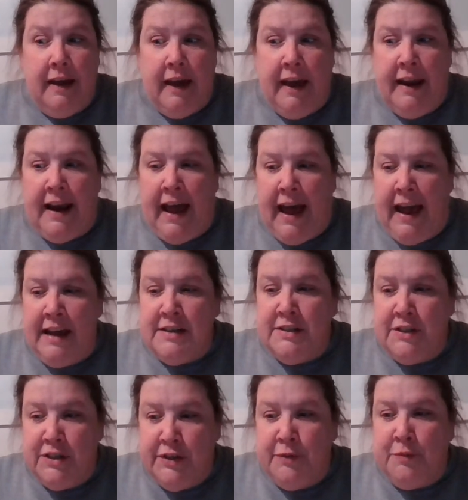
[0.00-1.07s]
And I
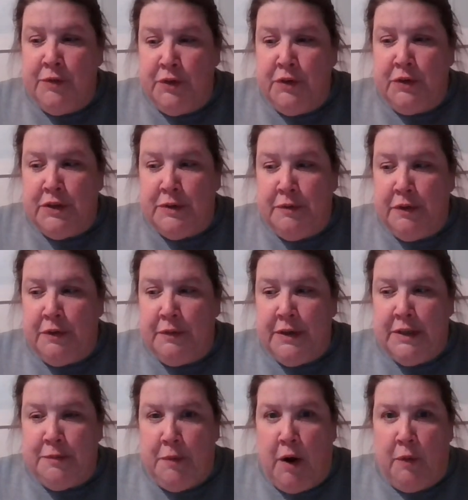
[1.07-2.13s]
zoomed through 3
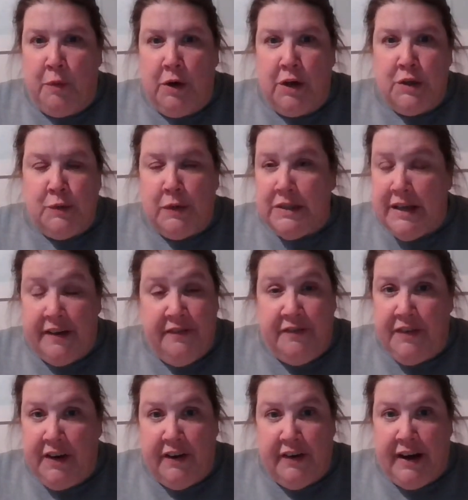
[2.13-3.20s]
small words once I
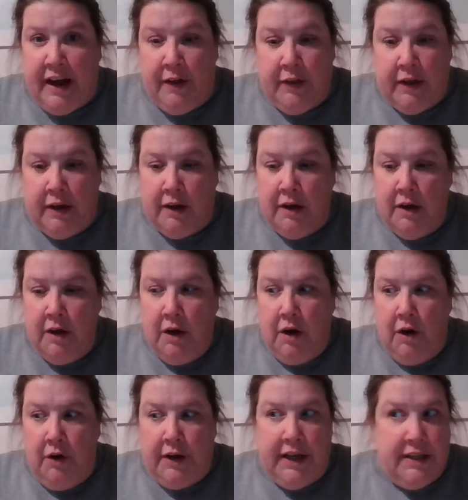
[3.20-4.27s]
figured out,
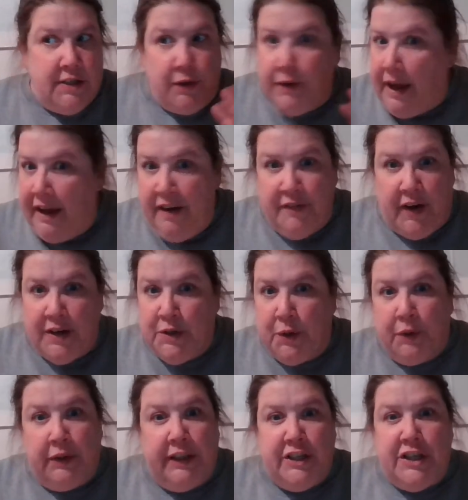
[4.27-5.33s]
okay, it's okay if I
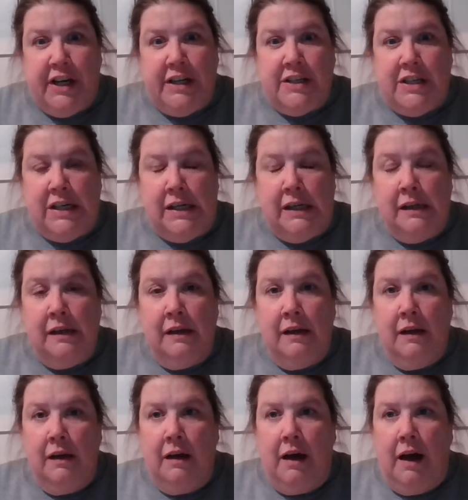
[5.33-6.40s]
totally change it,
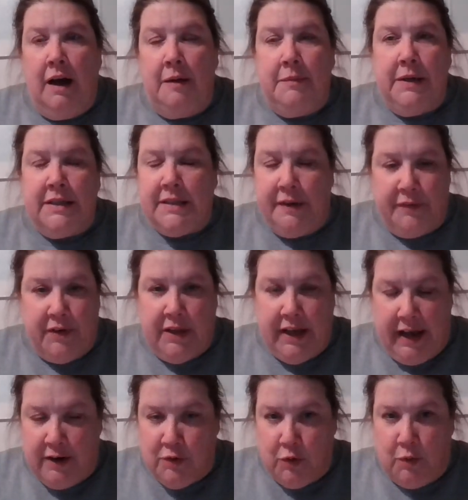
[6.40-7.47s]
except for the
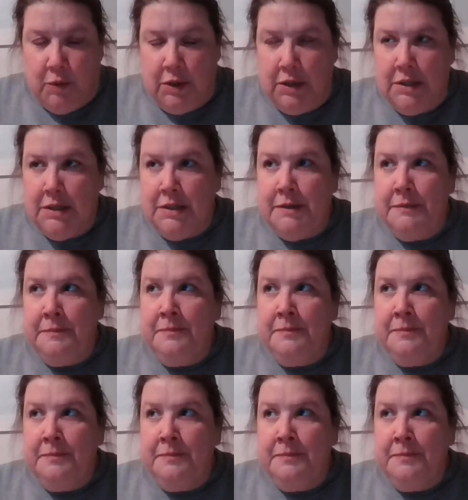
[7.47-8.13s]
actual words.